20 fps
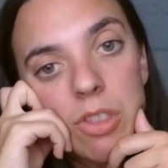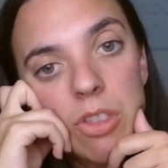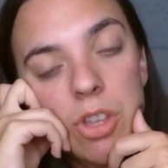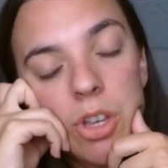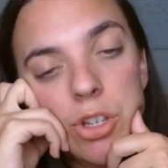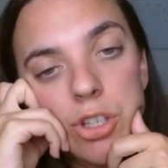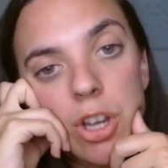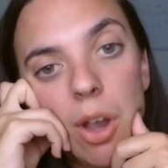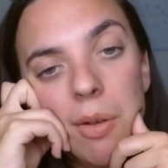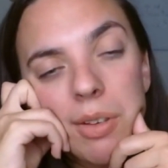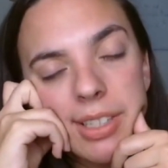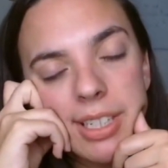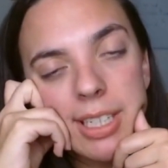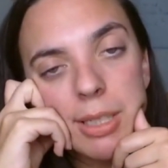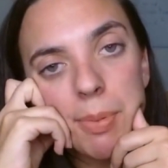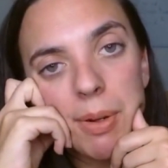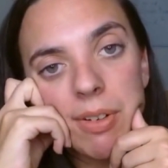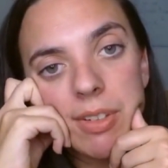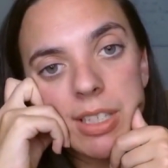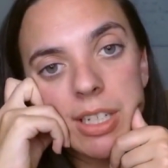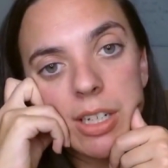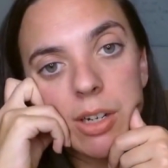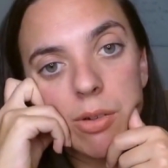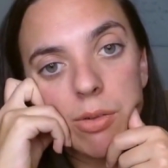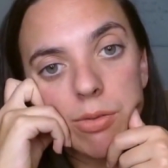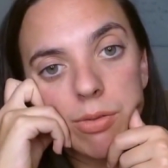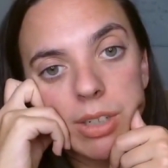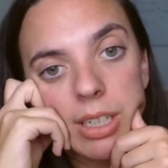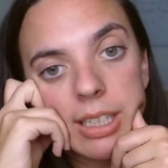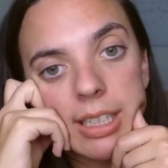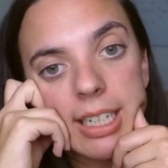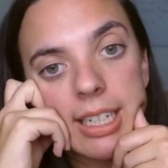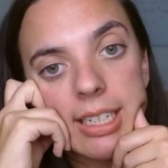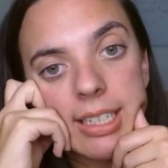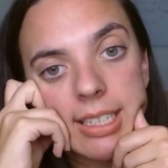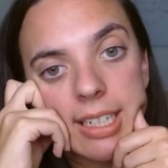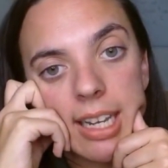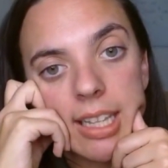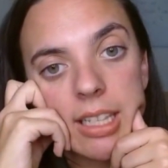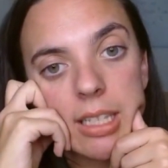So I was experiencing a really
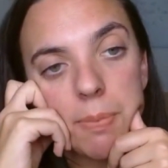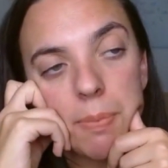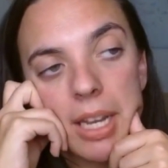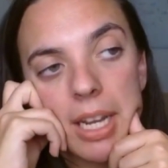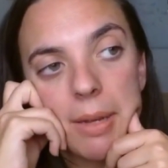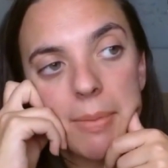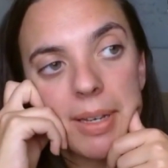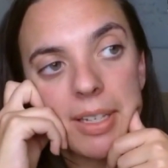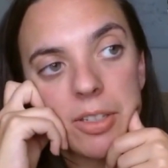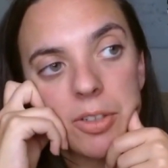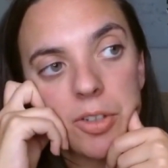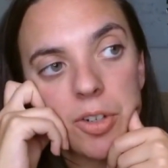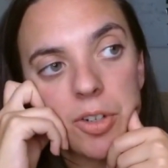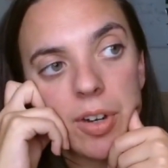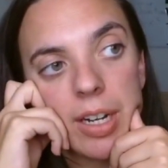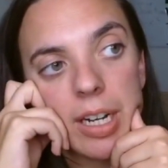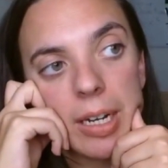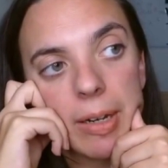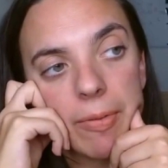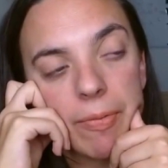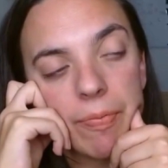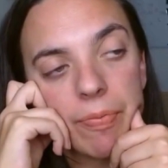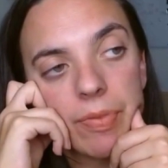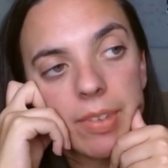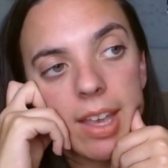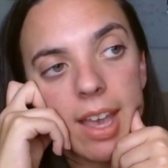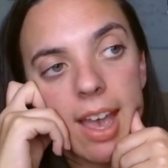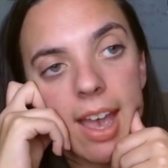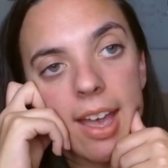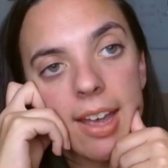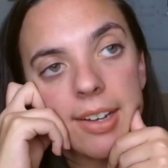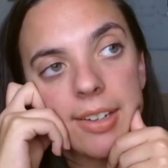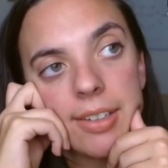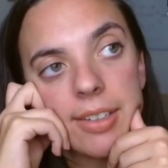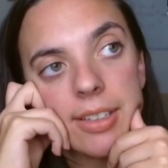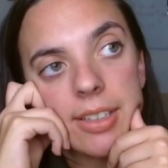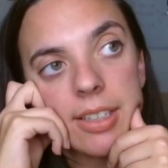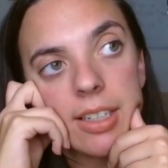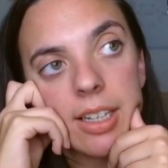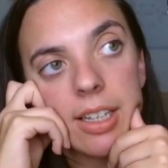intense PMS journey,
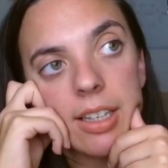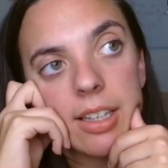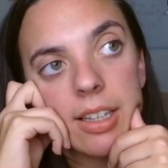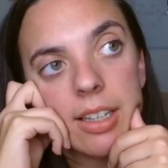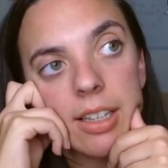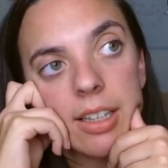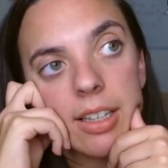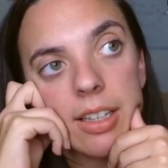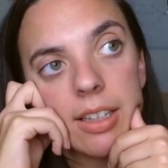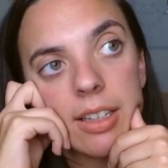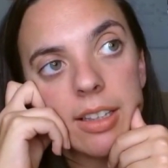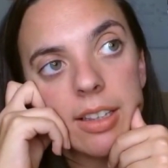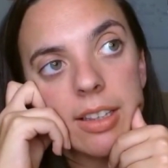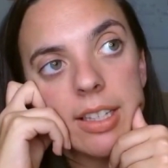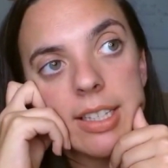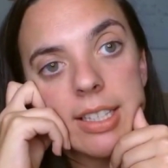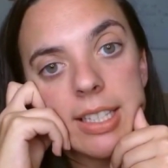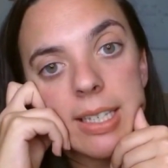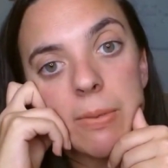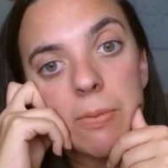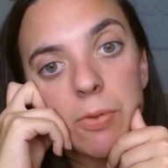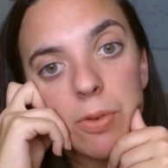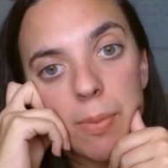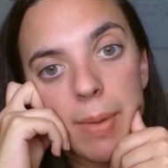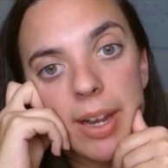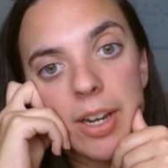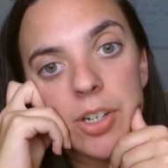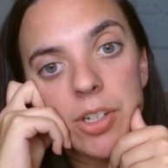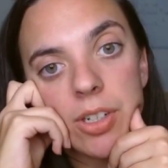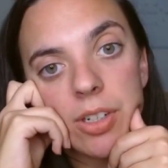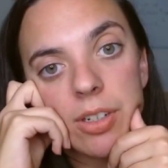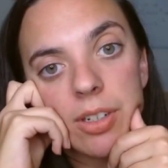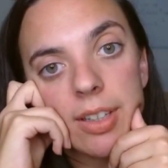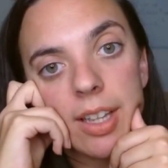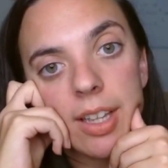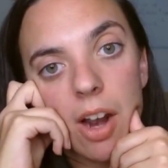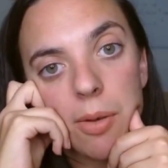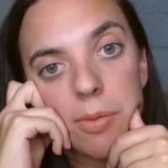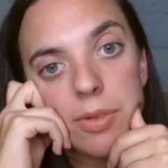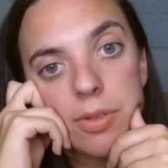and this information that
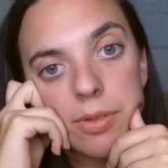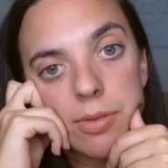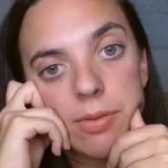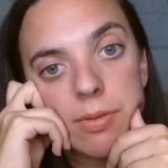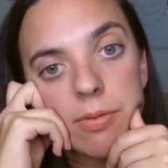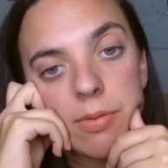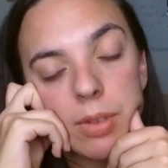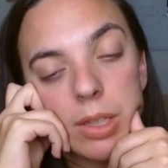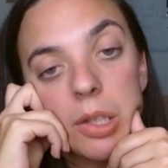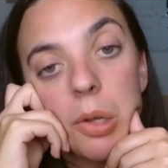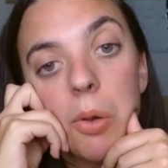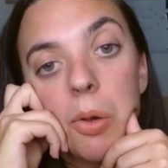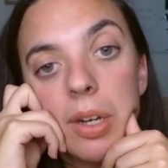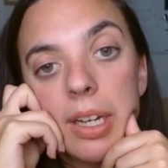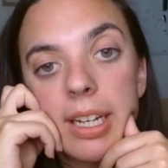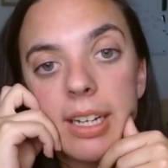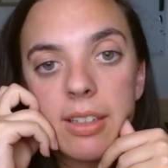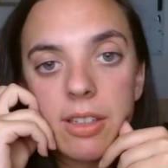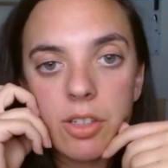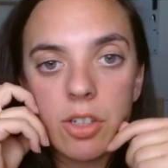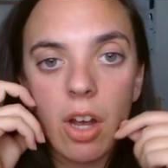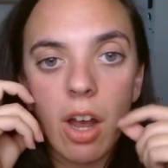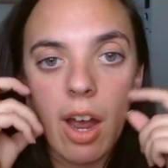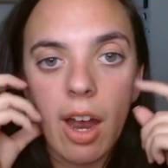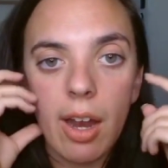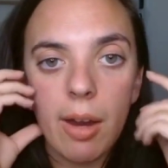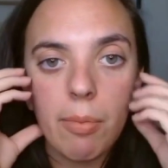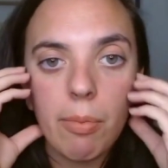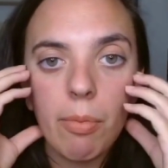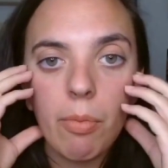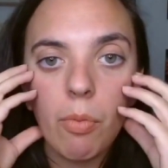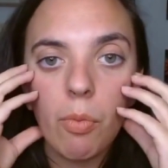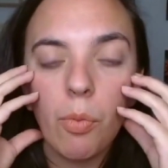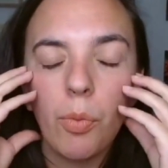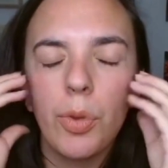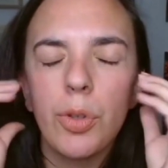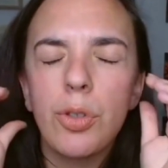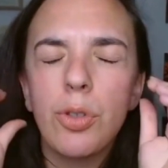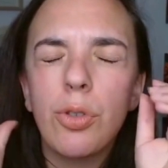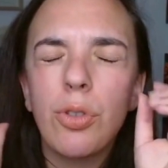I was learning at the time
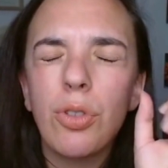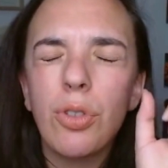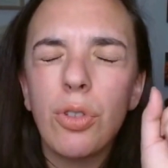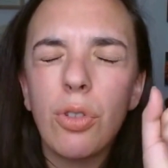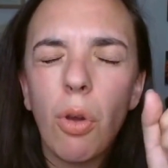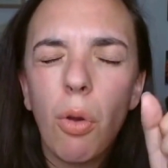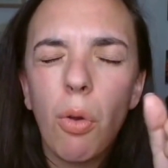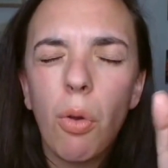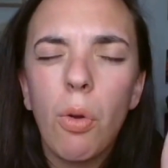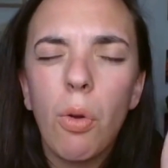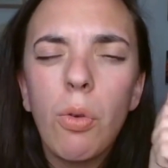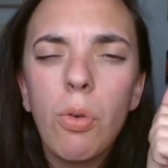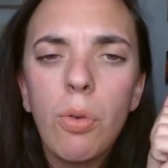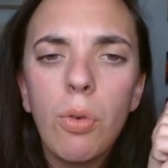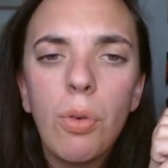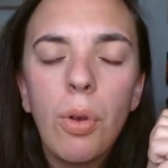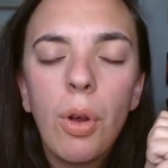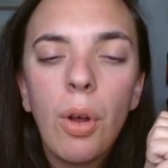was so